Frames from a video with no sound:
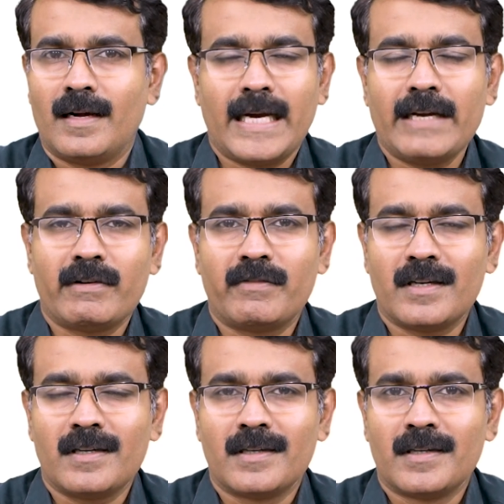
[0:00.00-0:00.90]
Hi
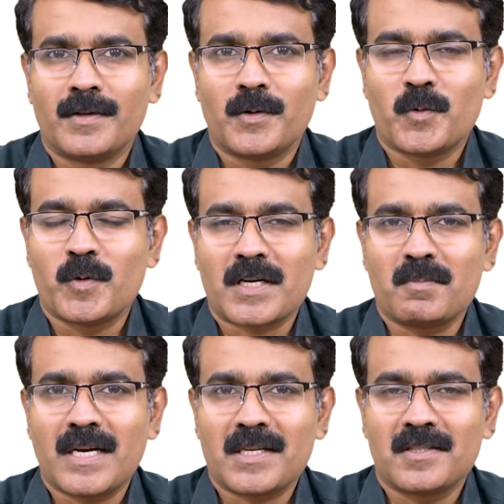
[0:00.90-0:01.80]
everyone,
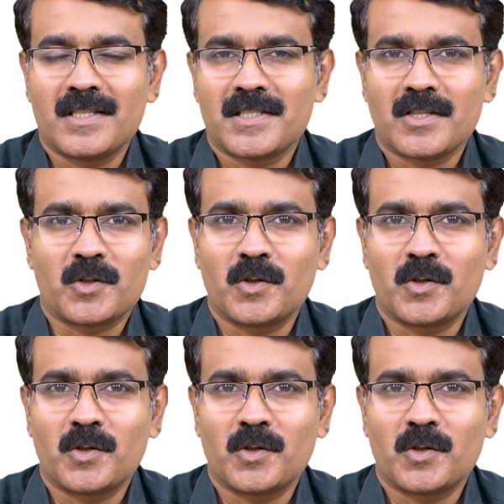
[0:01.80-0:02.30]
welcome back to this short